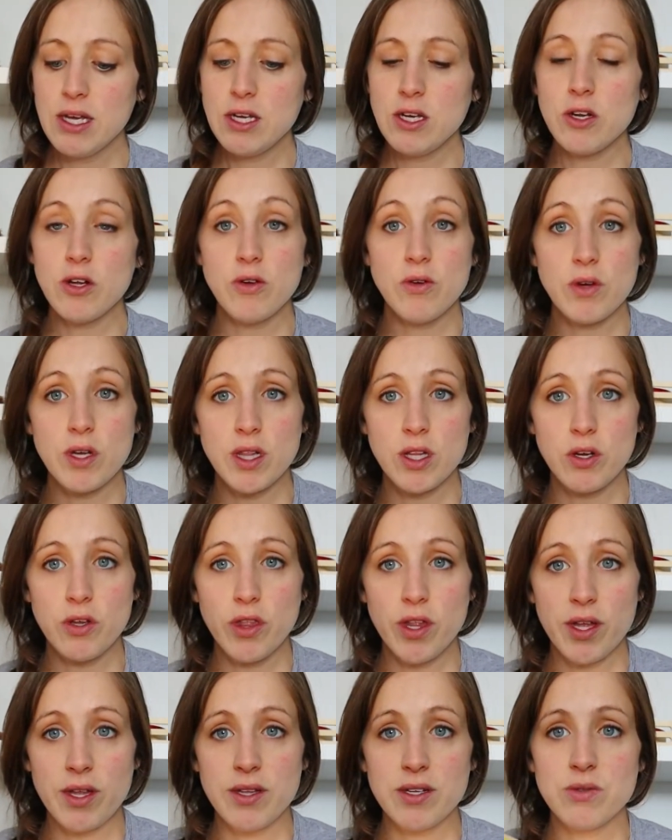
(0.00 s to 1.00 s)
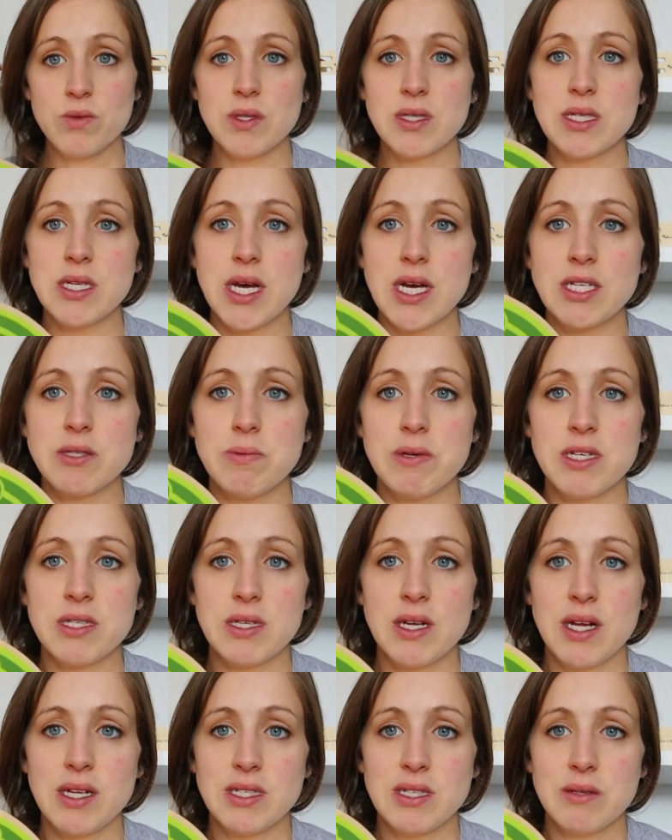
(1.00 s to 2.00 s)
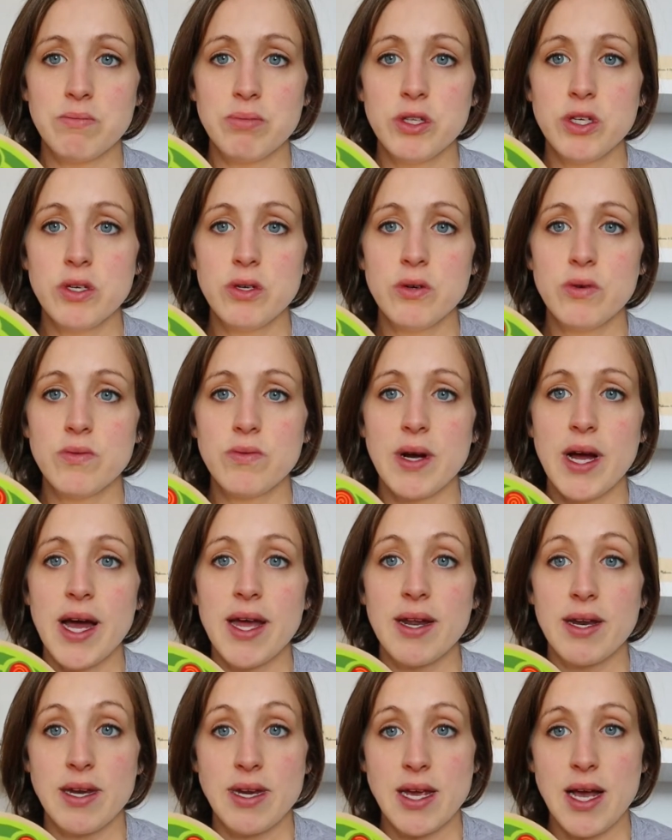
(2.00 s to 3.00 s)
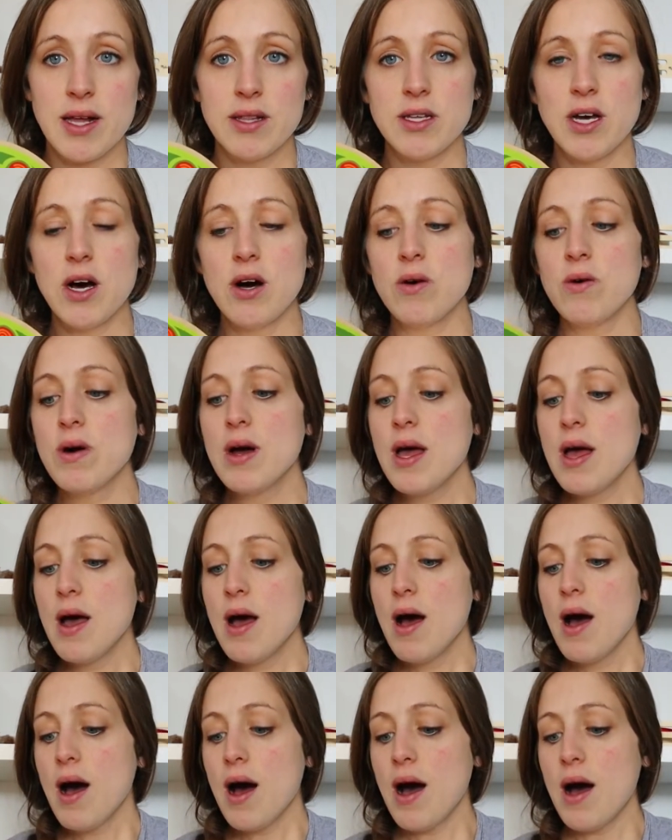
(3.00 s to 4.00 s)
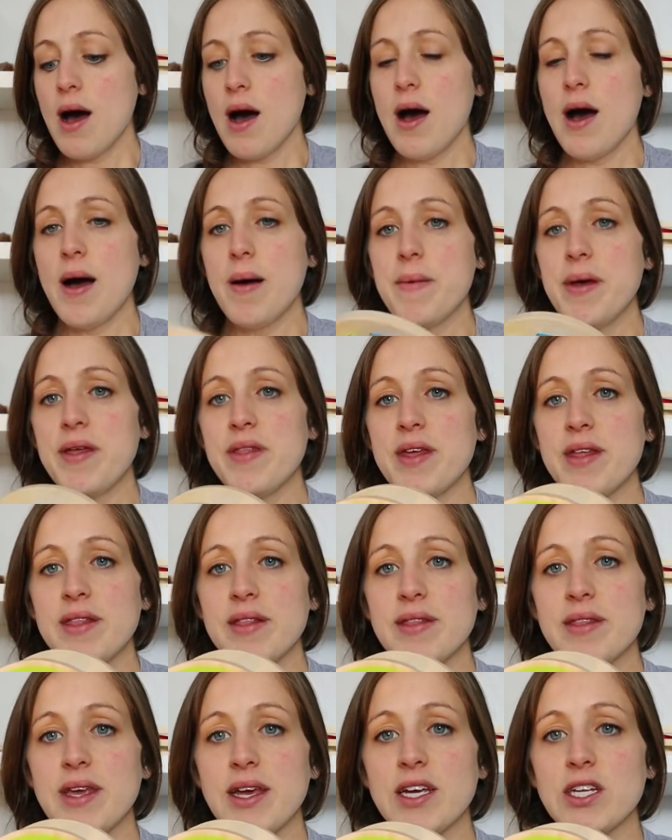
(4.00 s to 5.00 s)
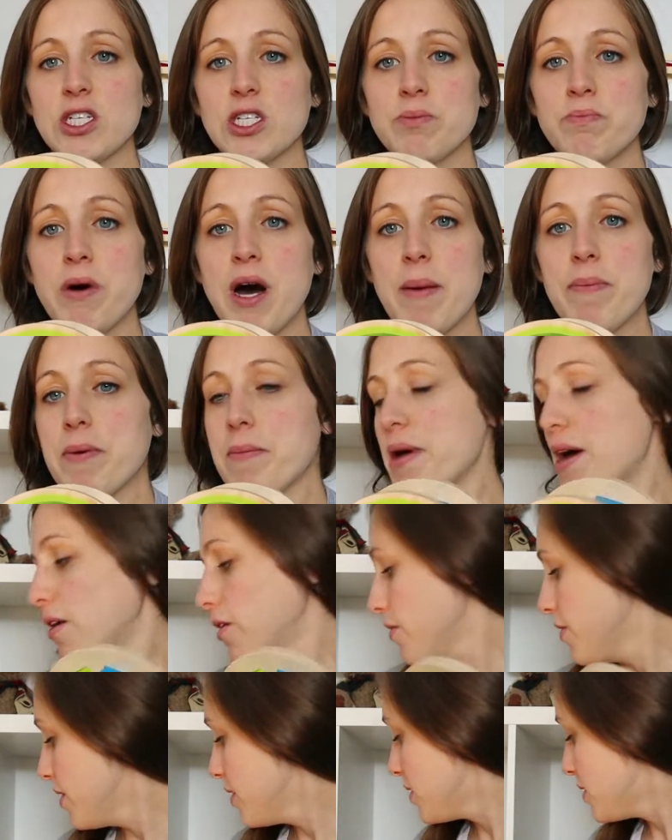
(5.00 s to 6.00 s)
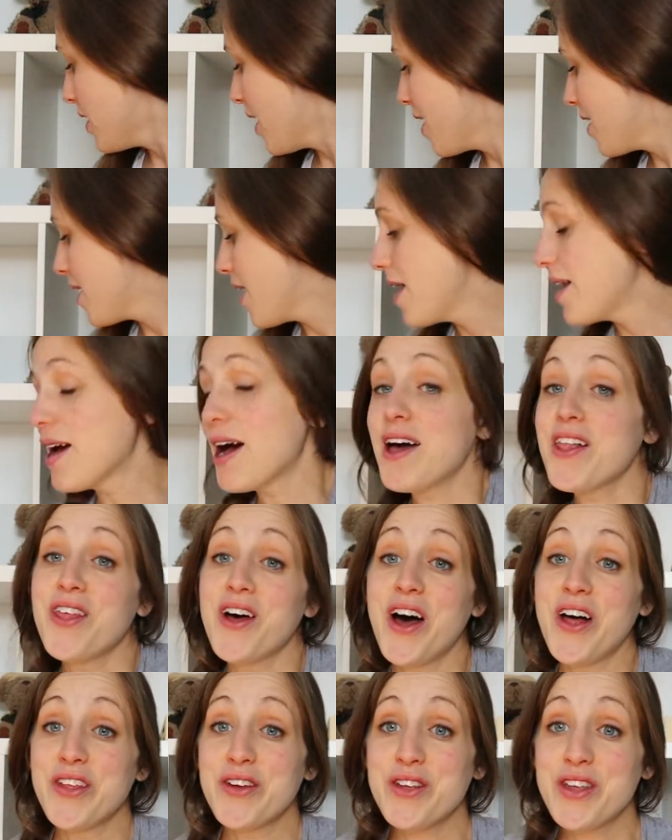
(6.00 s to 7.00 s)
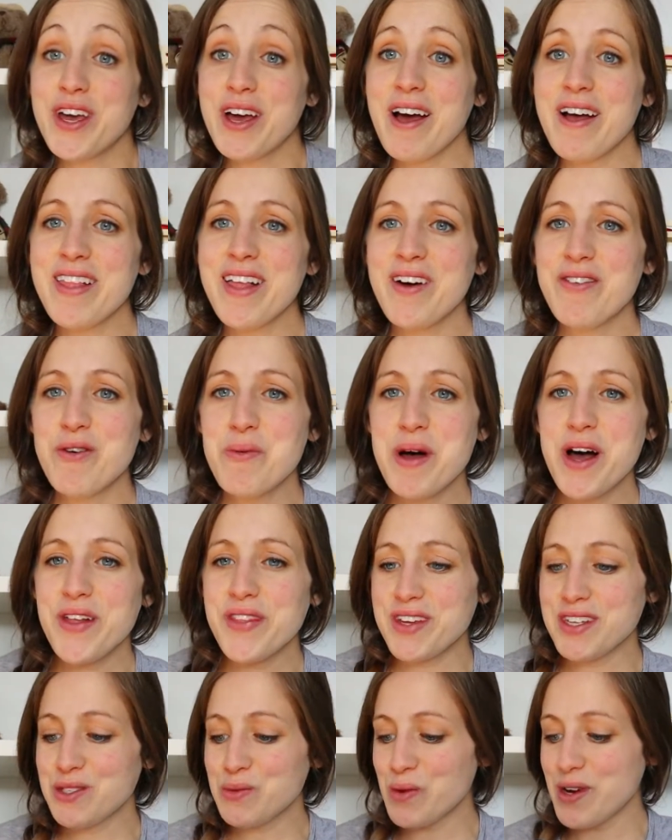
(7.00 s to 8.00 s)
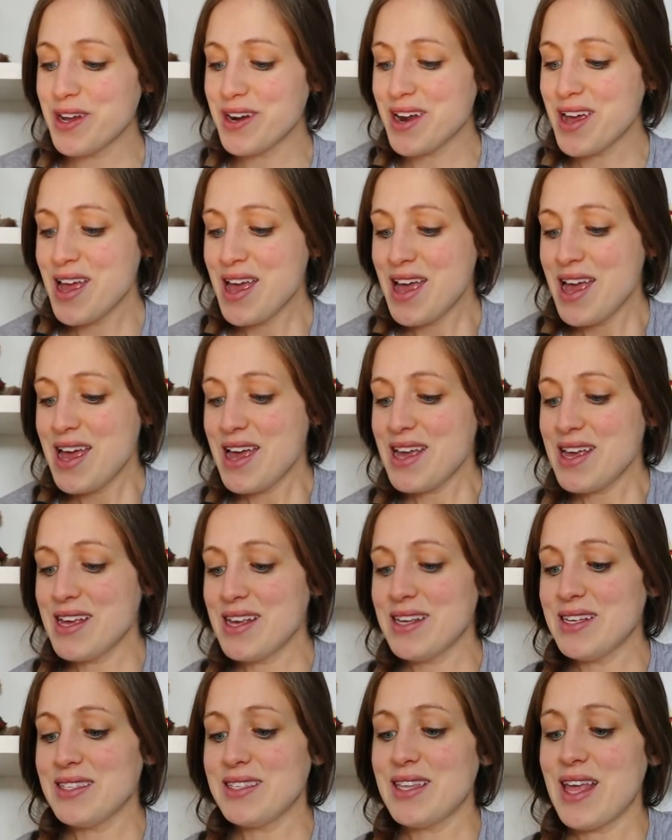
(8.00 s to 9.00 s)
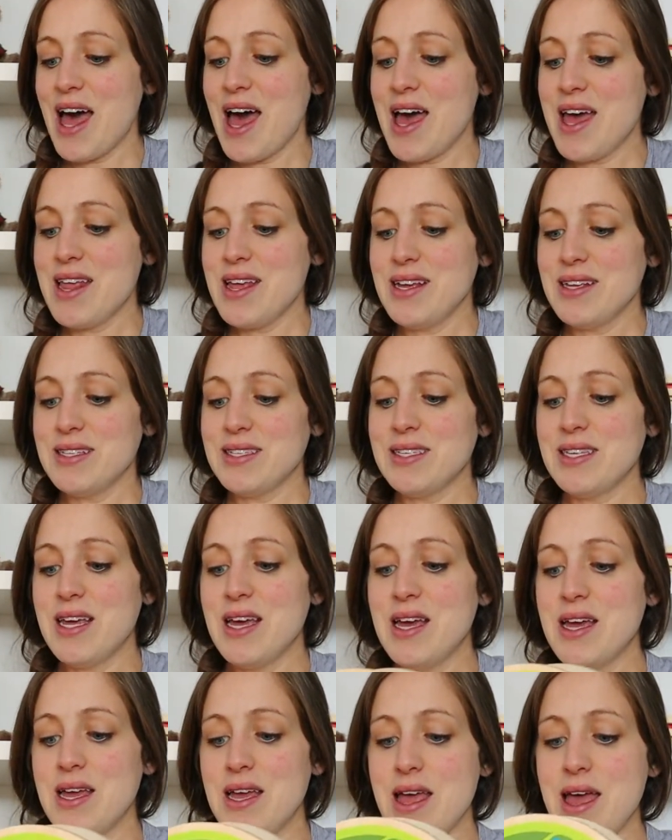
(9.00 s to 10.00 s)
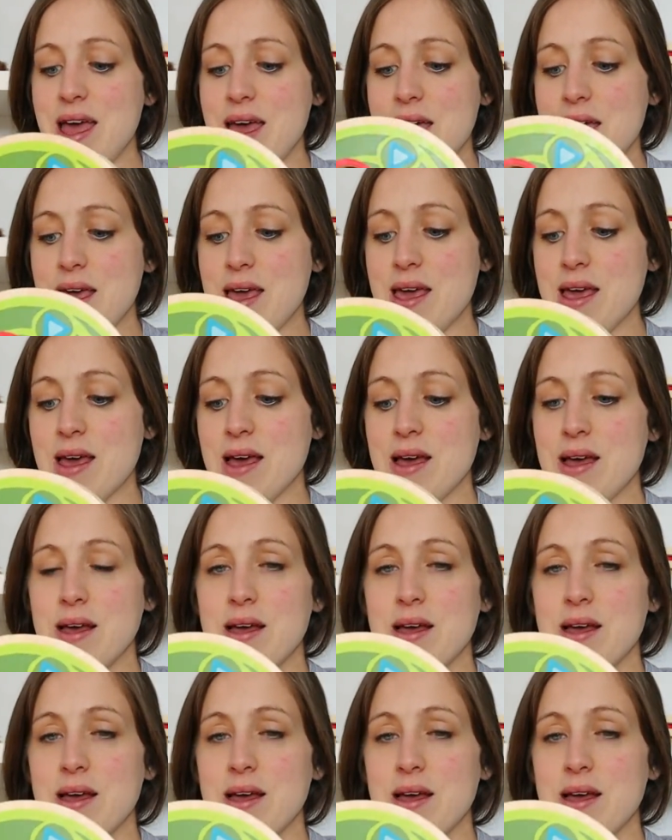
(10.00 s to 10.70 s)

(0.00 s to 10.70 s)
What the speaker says: you know, you can learn that this one's nice because it has the blue, red, and yellow. And then they could just pop them out on this side. And the other thing I love about this one is that it's a